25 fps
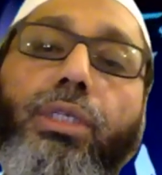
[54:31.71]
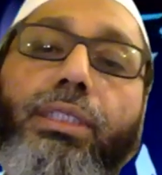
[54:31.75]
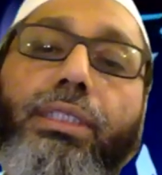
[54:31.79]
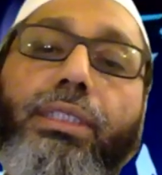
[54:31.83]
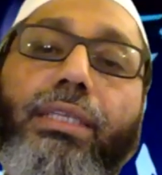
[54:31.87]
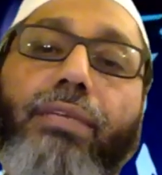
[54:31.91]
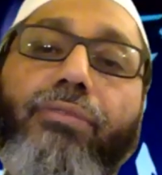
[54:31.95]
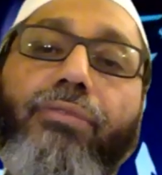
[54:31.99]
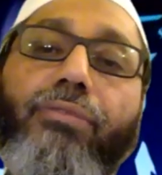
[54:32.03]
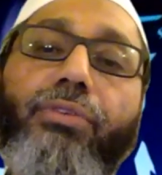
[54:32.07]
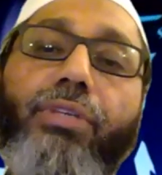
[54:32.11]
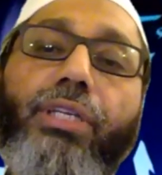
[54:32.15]

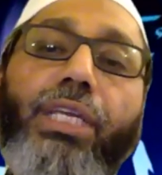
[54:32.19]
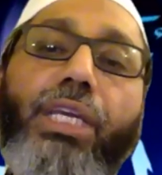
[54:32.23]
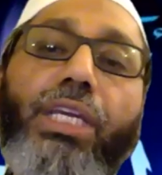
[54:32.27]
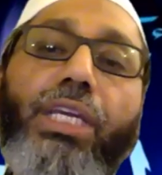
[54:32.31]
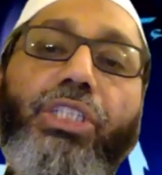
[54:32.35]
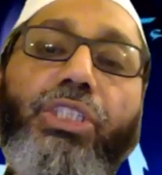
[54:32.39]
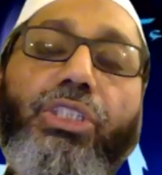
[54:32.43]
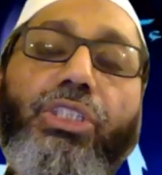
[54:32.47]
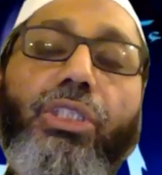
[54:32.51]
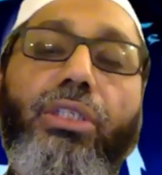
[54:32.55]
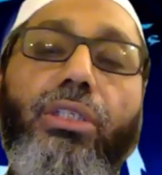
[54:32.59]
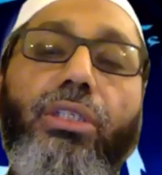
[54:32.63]

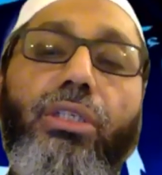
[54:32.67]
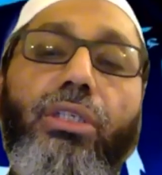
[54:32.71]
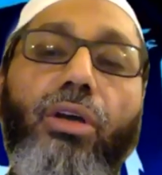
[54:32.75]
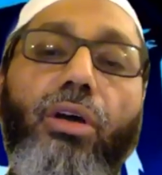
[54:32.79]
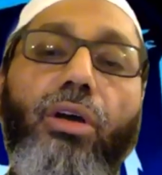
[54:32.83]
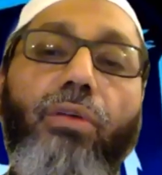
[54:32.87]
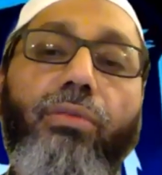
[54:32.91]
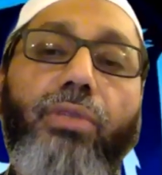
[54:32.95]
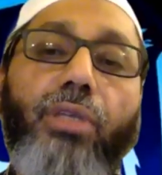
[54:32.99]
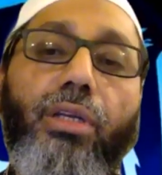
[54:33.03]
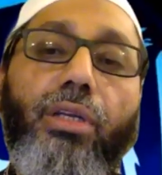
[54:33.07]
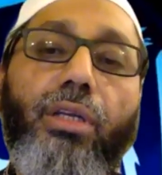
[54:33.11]
definition
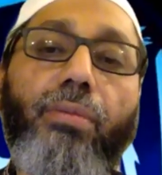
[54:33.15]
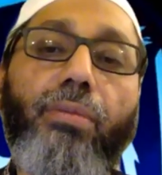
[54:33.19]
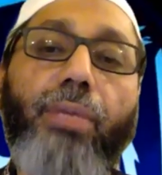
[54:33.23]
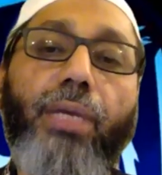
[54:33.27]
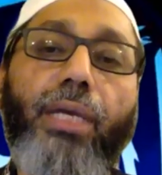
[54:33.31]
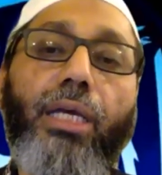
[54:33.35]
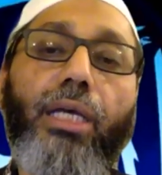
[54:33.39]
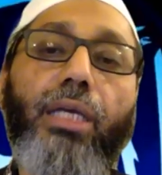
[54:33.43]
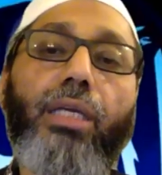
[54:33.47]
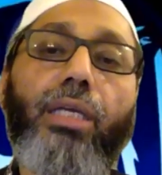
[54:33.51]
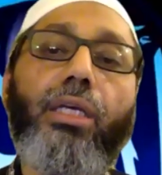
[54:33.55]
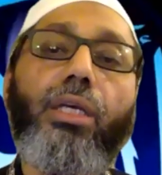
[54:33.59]
of the
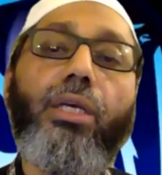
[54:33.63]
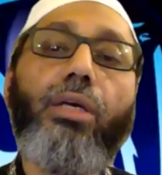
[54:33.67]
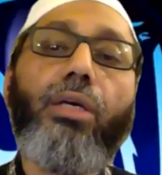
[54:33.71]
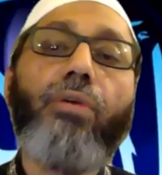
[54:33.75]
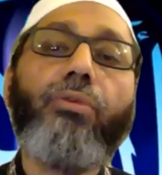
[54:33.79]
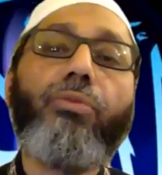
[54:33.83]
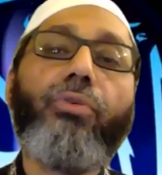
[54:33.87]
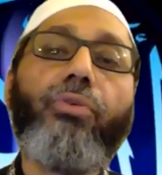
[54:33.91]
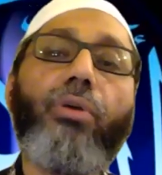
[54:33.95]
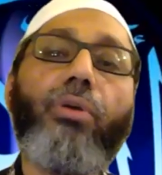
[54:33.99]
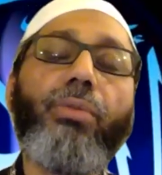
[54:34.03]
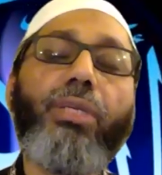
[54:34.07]
riba
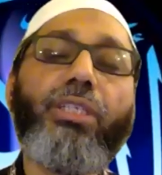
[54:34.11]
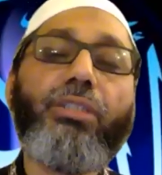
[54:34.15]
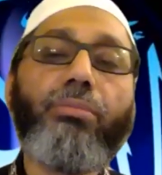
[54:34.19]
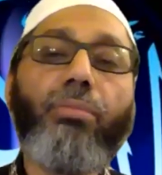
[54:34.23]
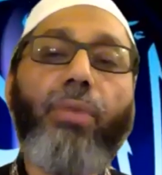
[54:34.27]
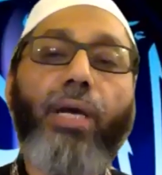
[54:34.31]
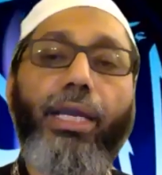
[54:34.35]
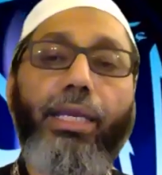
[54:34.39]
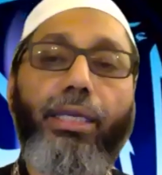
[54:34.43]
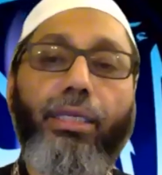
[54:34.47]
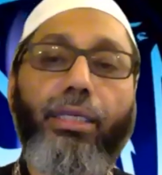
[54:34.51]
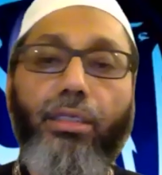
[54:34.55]
from his
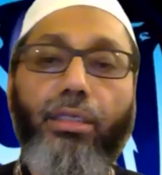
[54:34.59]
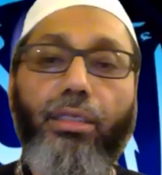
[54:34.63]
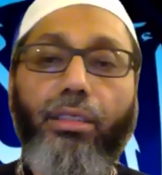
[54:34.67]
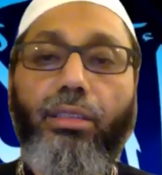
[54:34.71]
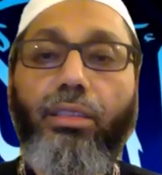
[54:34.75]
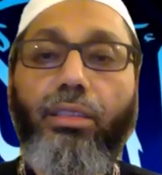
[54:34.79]
mind,